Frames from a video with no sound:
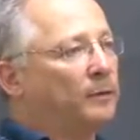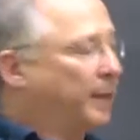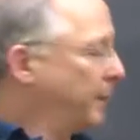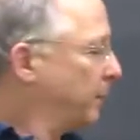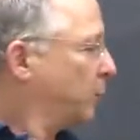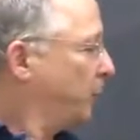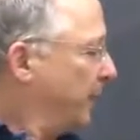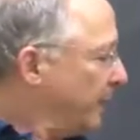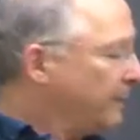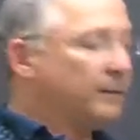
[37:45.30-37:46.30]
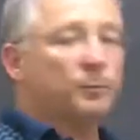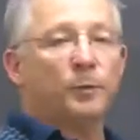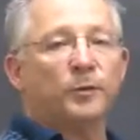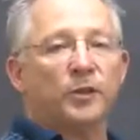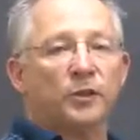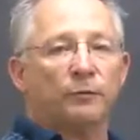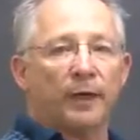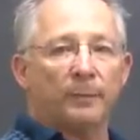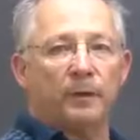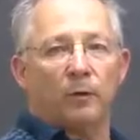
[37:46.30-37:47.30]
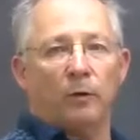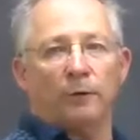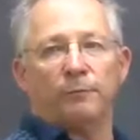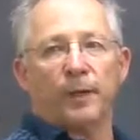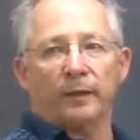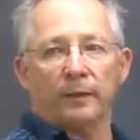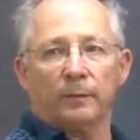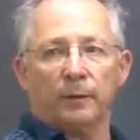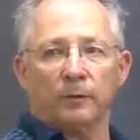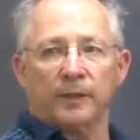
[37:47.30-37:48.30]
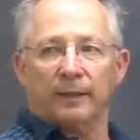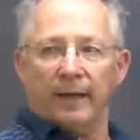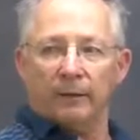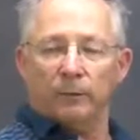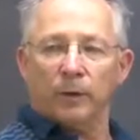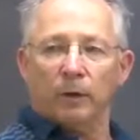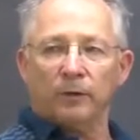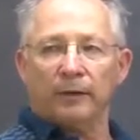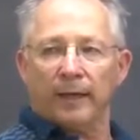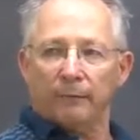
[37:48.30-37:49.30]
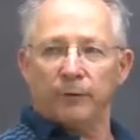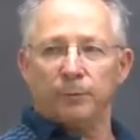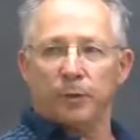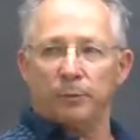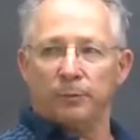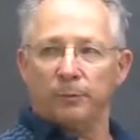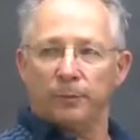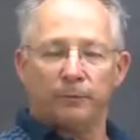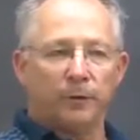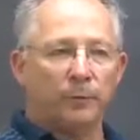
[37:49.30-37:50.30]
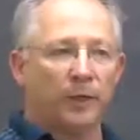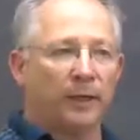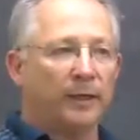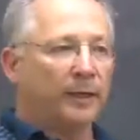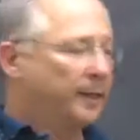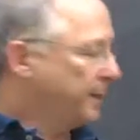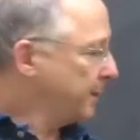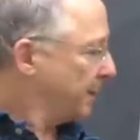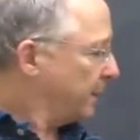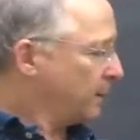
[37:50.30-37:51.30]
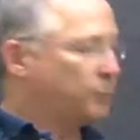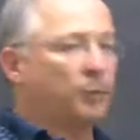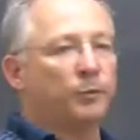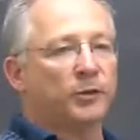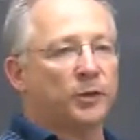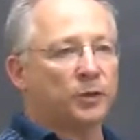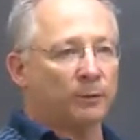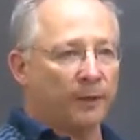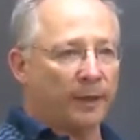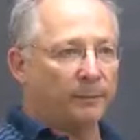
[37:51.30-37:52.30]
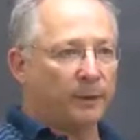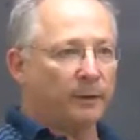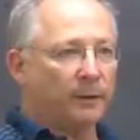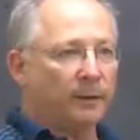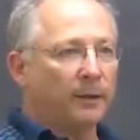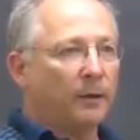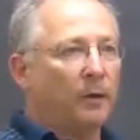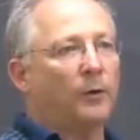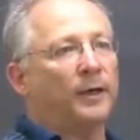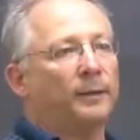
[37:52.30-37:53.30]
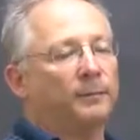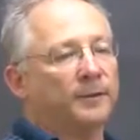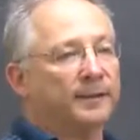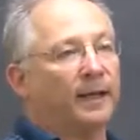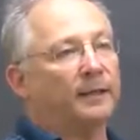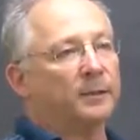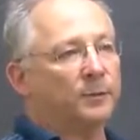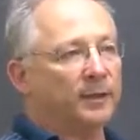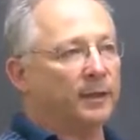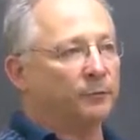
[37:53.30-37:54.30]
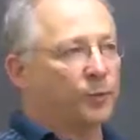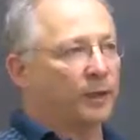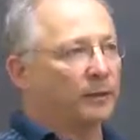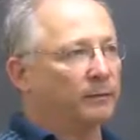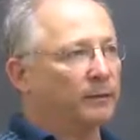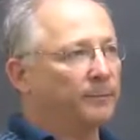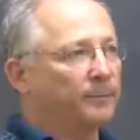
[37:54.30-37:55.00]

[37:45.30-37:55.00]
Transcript: Right, it could be either a propositional variable or a bracket, because then, and we know that every formula is either a propositional variable or it starts with a left bracket.